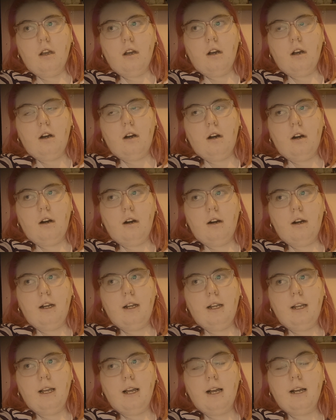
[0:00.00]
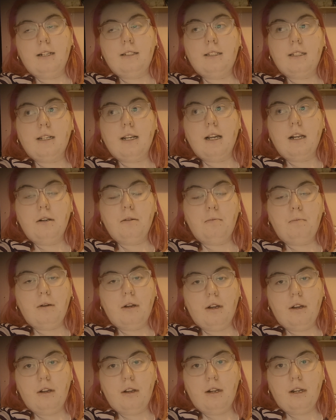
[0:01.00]
I had to get up
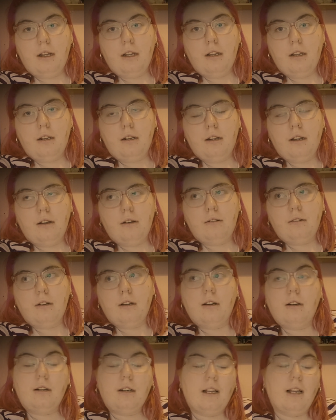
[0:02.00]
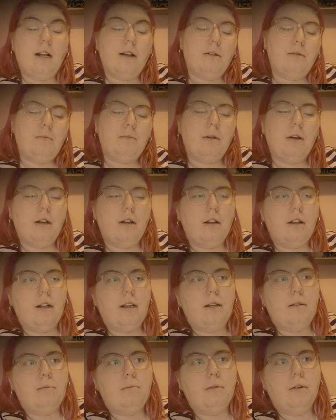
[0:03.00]
early. No, not get up
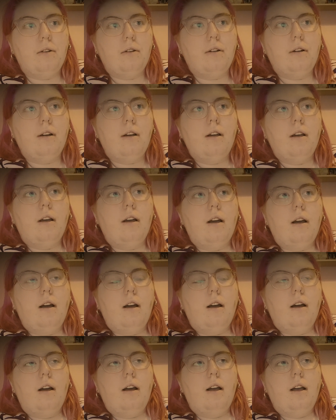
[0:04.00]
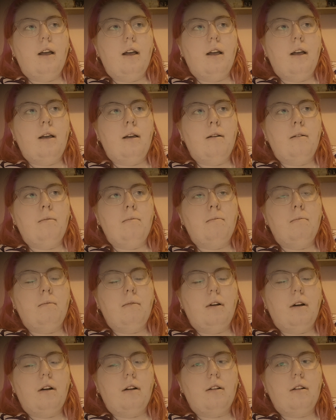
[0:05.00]
early, but
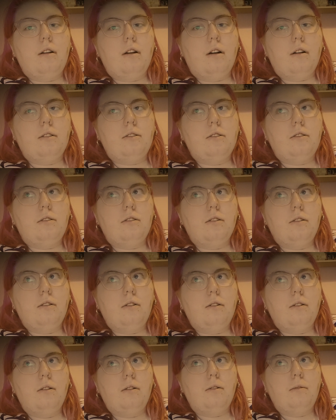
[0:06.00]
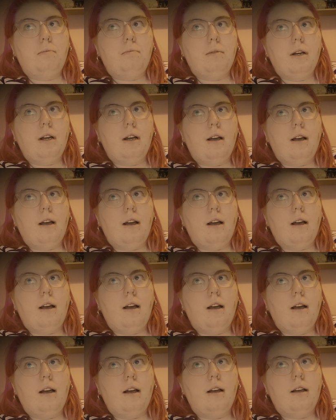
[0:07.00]
I got up.
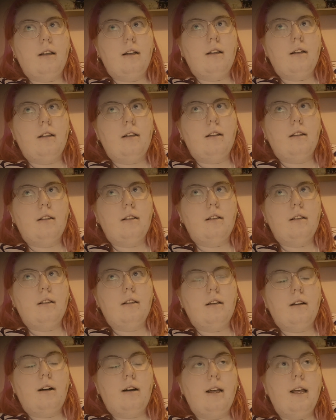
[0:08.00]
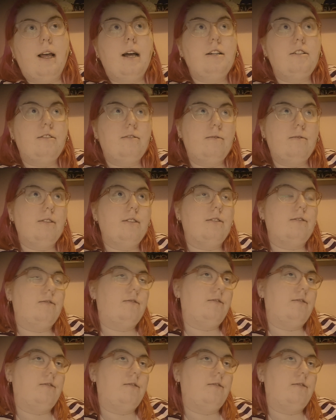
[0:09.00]
I had a rough